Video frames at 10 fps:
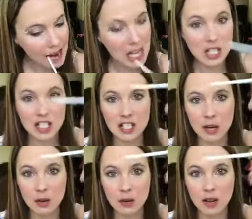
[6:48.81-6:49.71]
And there's
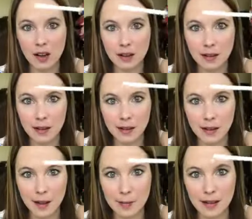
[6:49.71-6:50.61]
no color on the
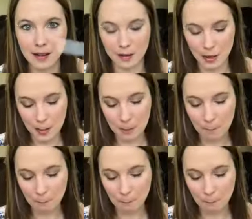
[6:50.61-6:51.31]
applicator.